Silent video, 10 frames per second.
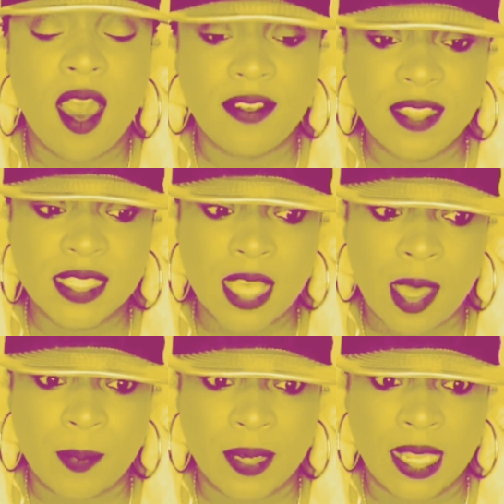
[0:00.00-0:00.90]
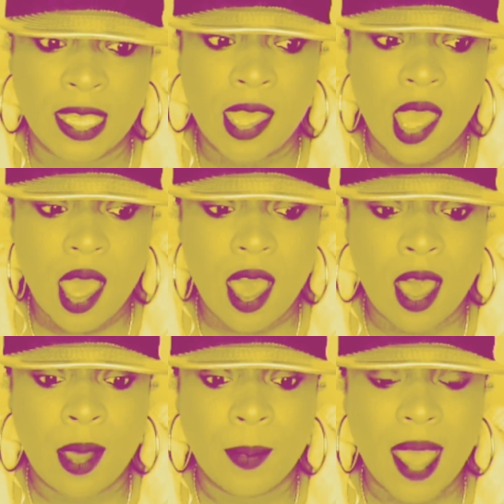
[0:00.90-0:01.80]
of this company,
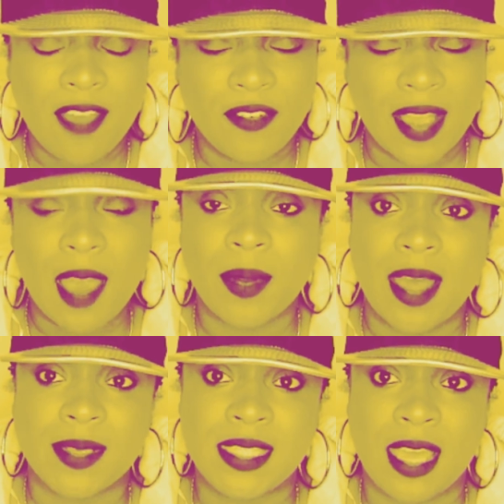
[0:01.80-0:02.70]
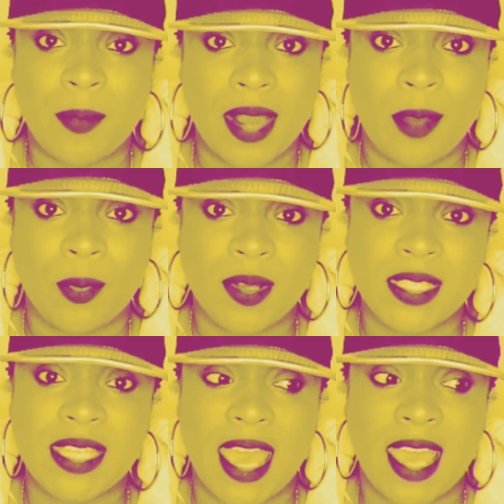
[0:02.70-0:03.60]
I forgot what I was saying, but I will
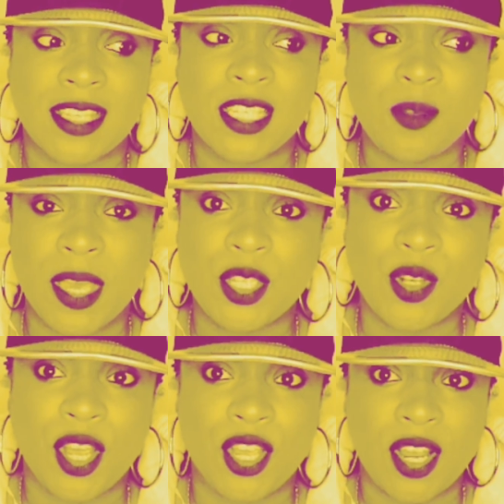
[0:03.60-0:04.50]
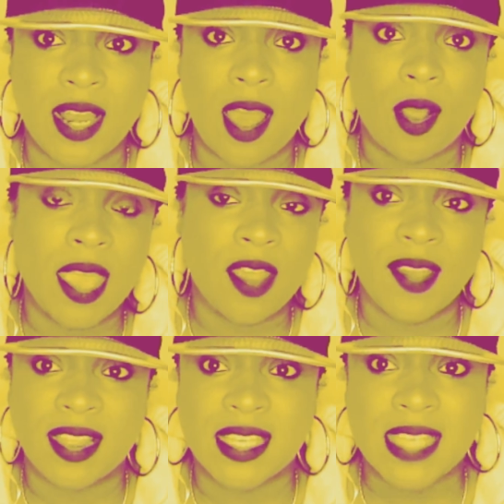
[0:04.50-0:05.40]
say just make sure you're not
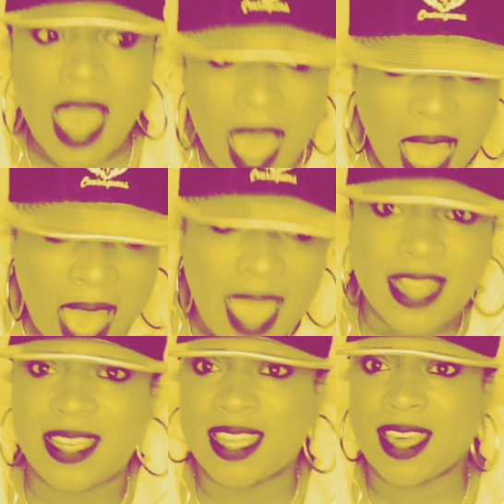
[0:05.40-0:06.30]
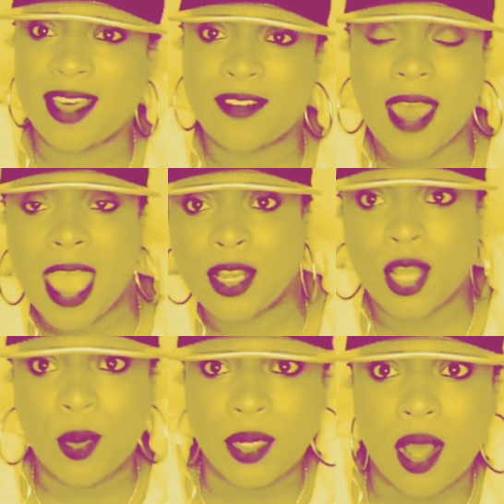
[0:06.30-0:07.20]
carrying this idea of I
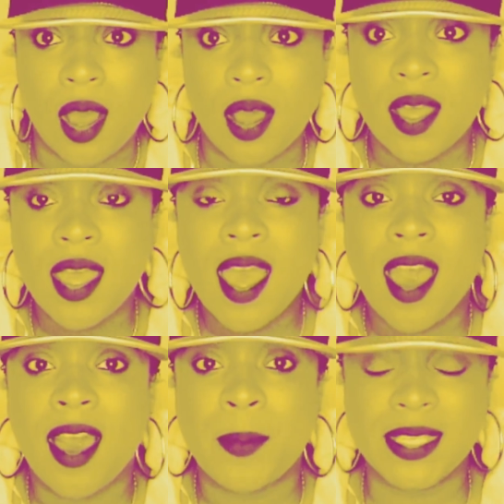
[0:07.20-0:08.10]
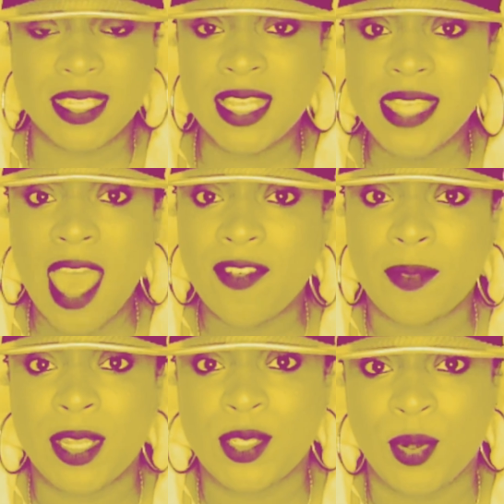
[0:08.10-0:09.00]
know it all. It's good to have
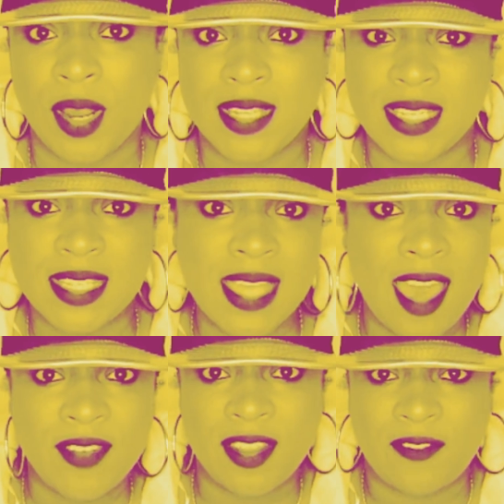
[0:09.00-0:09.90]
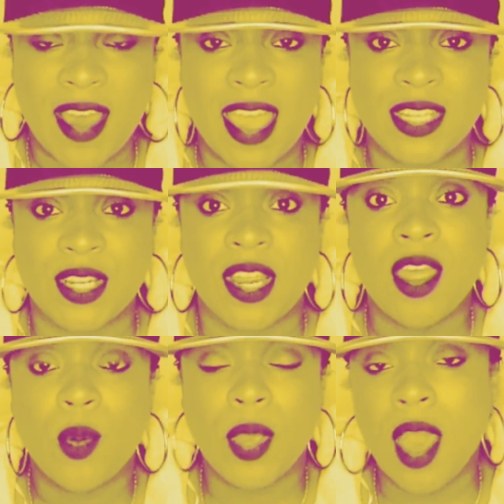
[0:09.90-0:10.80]
a mentor. It's good to have an advisor.
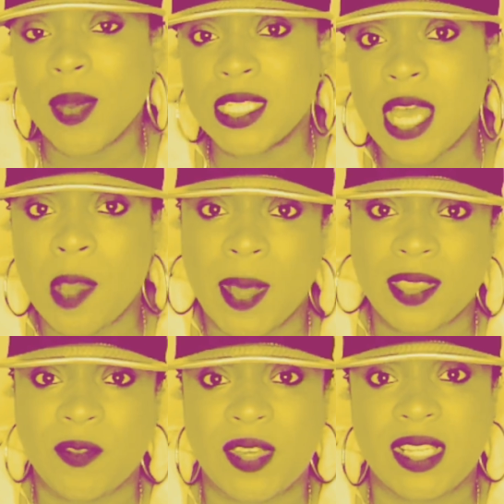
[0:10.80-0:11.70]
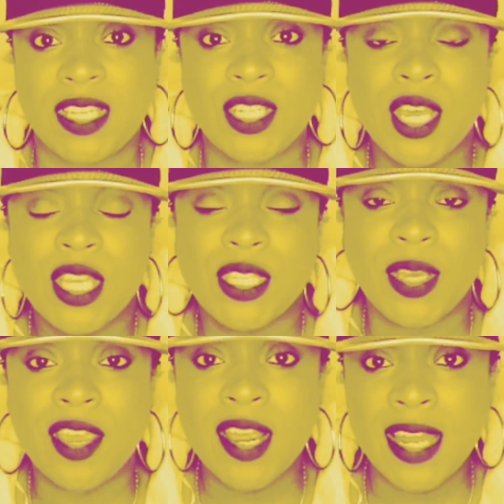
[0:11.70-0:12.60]
We always talk about the village. So
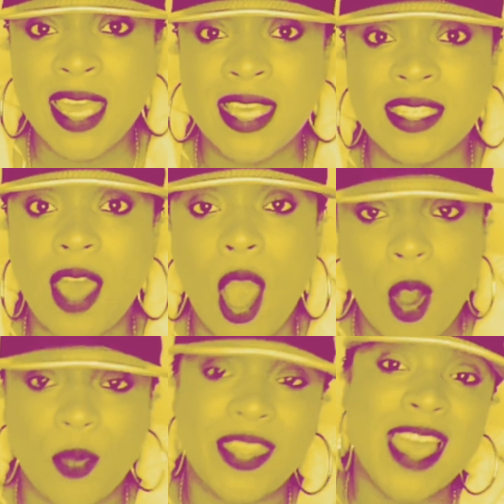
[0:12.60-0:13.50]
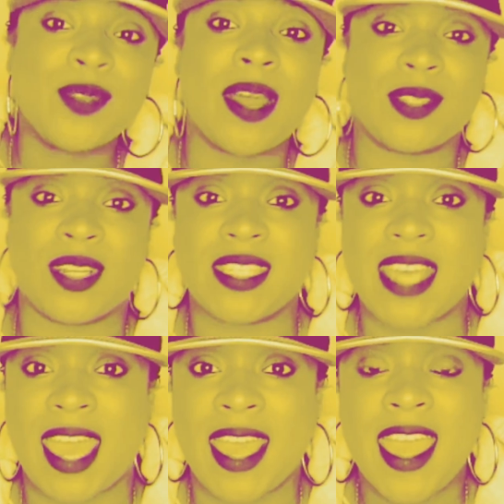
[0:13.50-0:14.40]
here it is. Oh, that's what I was going to
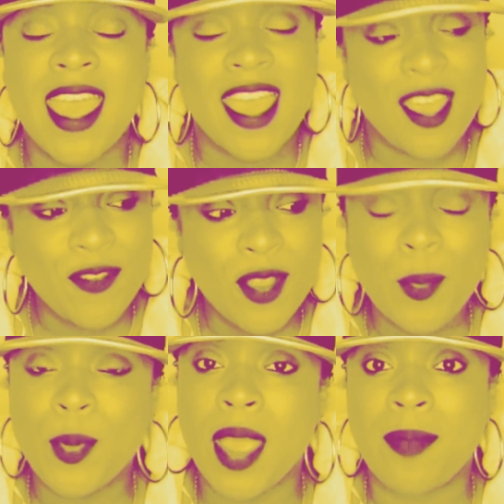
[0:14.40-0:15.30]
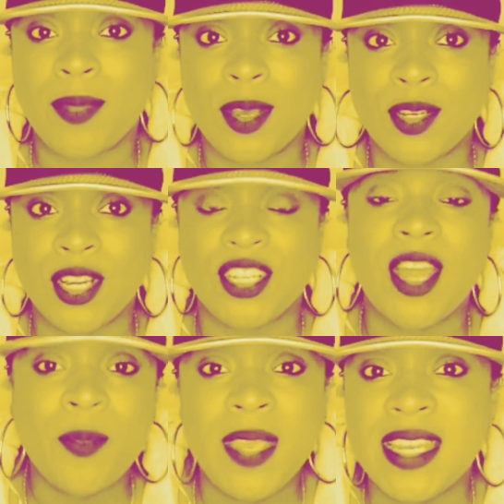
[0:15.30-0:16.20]
say. If you're a brand builder,
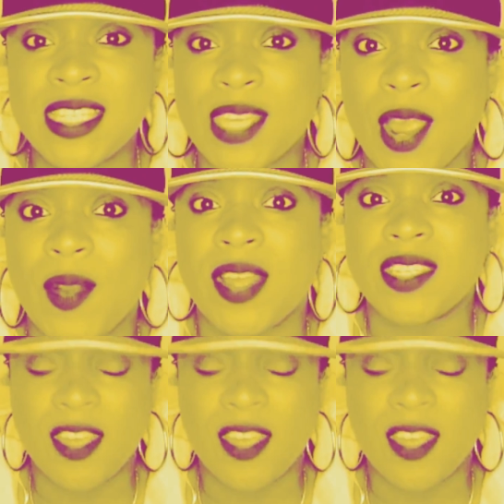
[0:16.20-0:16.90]
don't be discouraged.